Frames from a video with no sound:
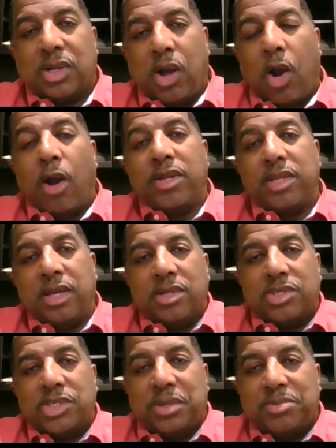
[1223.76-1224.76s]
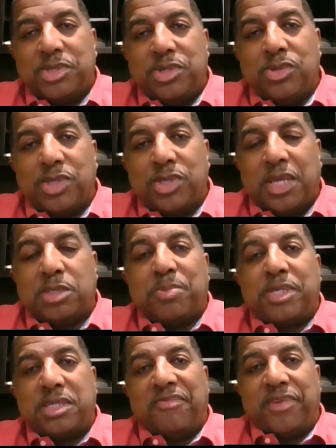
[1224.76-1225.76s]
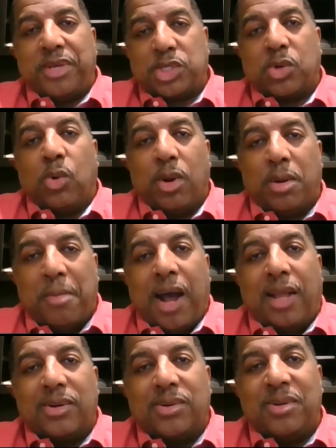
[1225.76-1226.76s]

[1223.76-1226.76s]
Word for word: car dealerships use a specific scoring model.